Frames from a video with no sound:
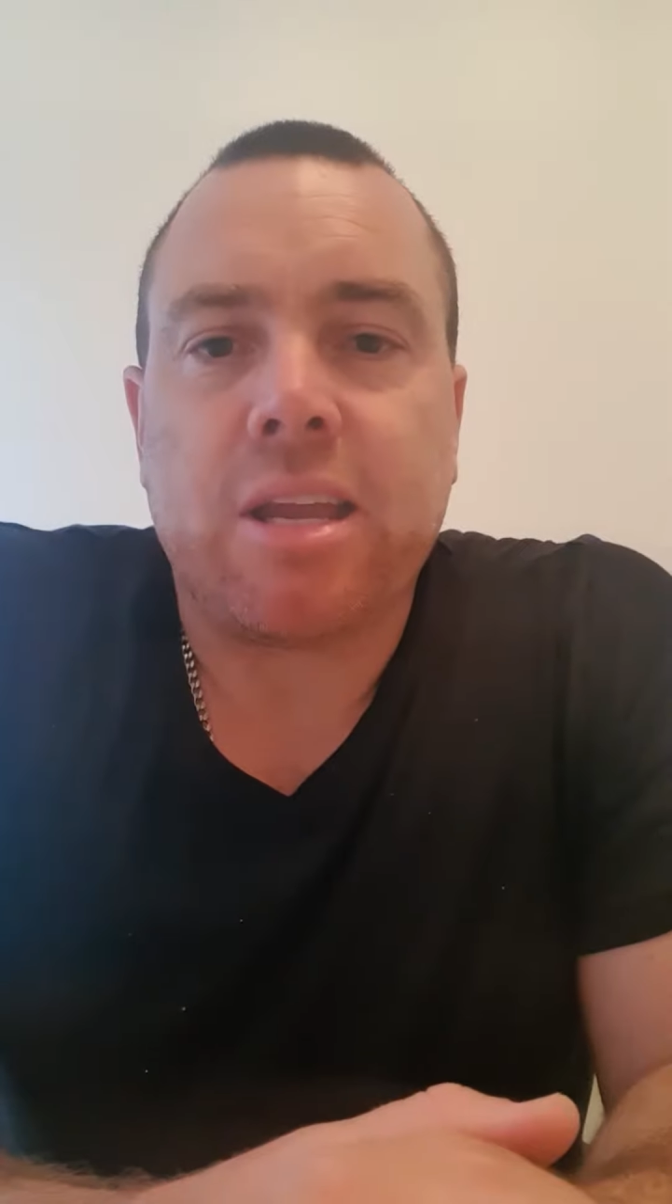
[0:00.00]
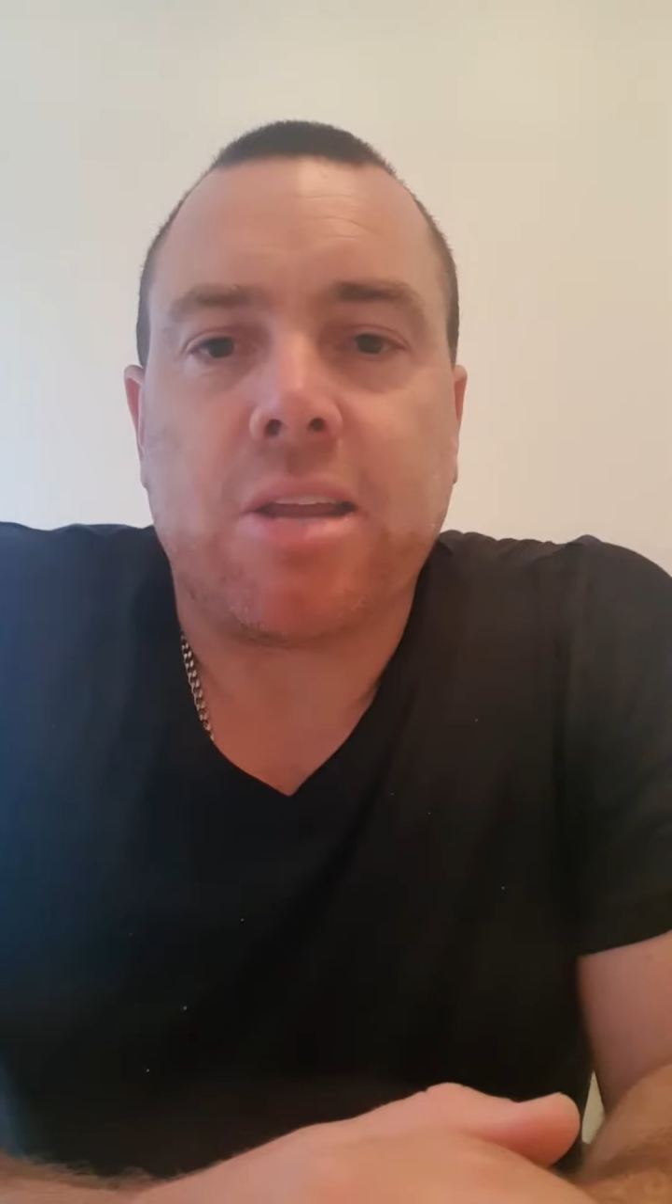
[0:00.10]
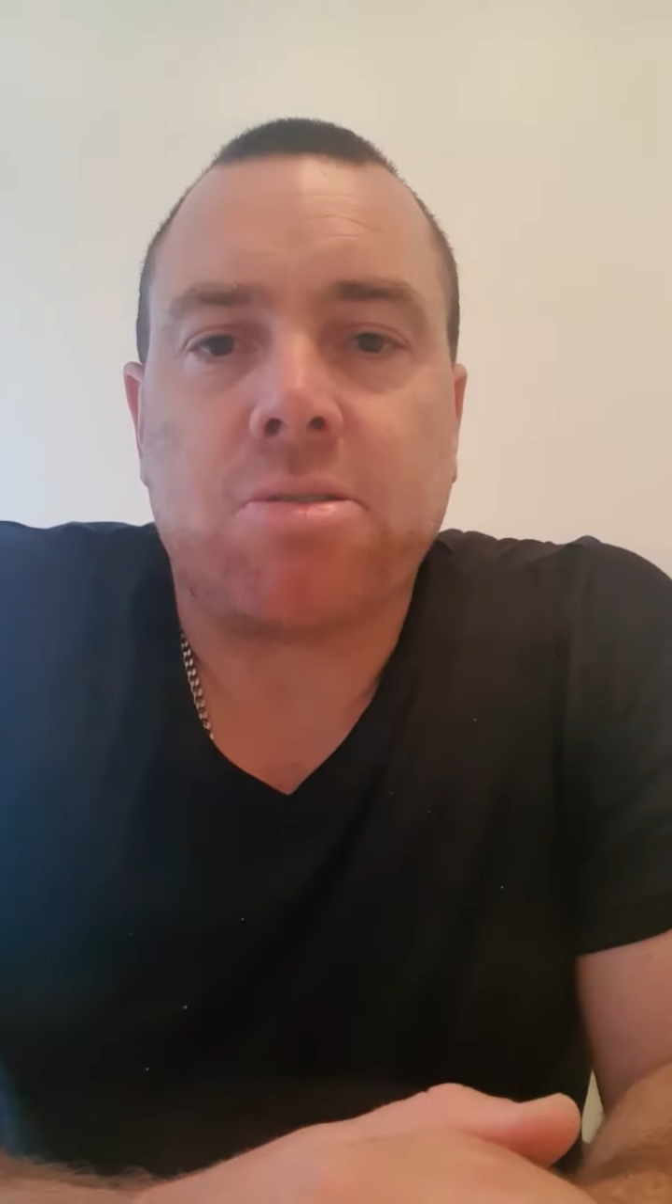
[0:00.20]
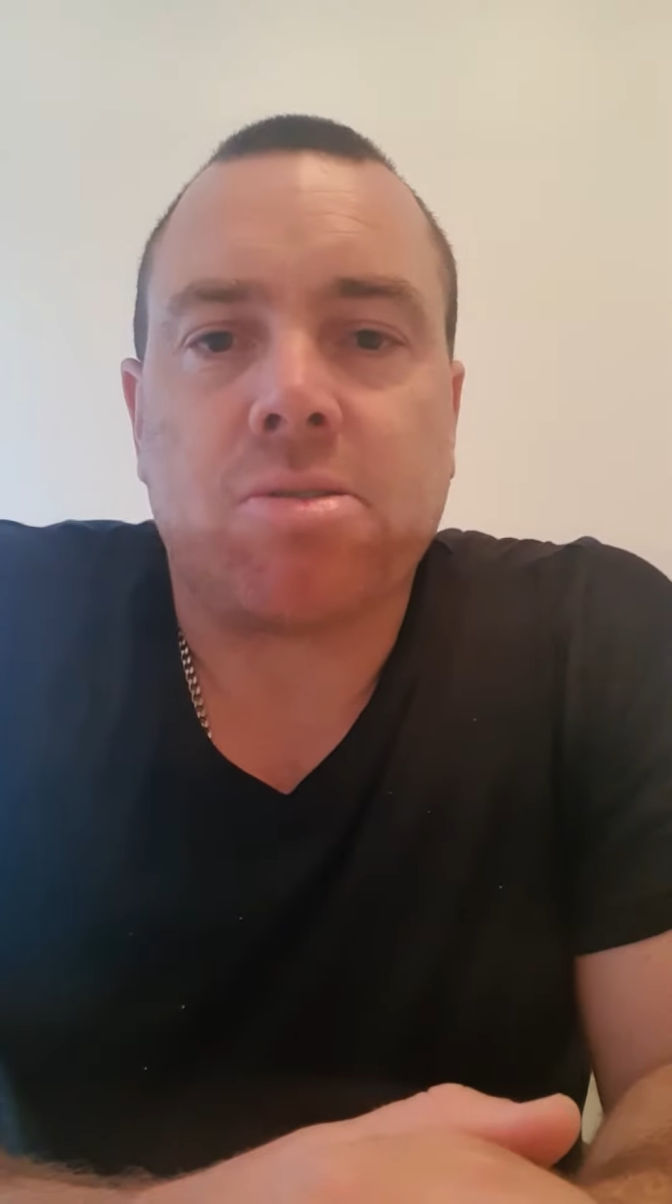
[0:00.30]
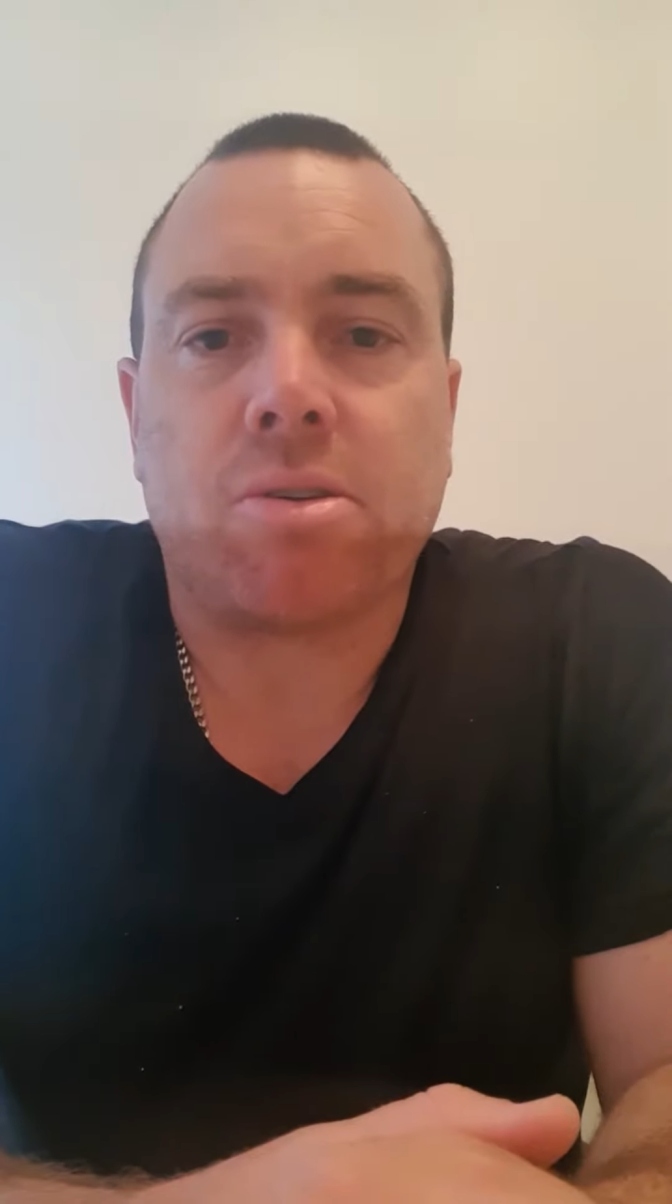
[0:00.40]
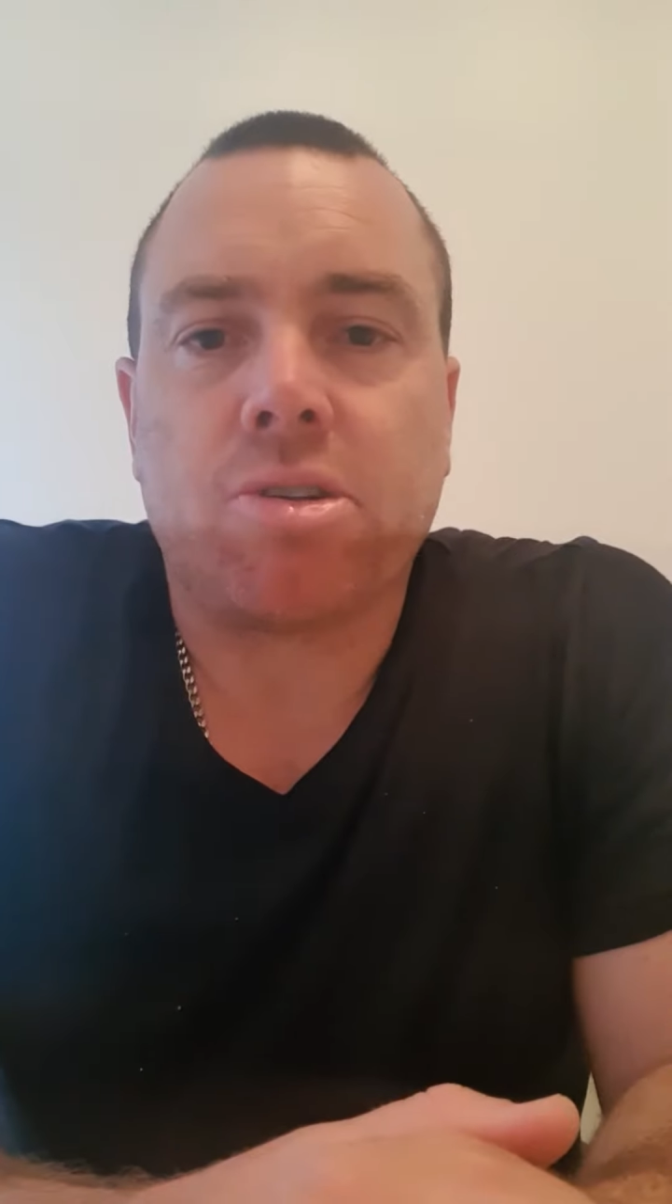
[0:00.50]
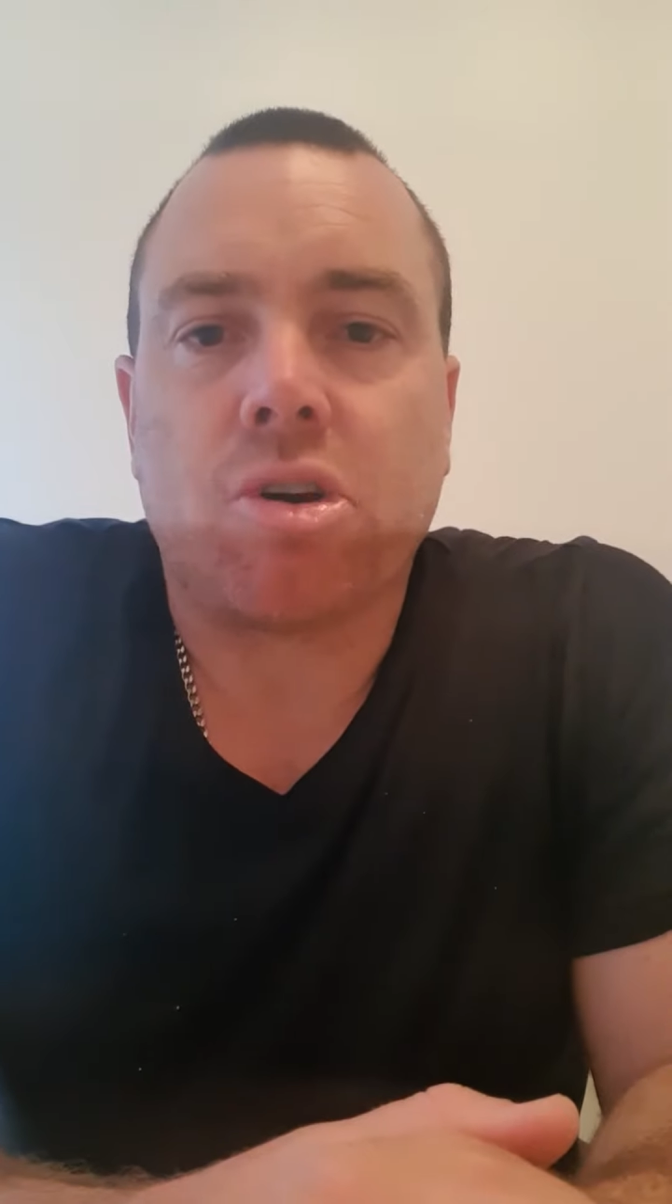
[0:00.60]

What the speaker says: any sort of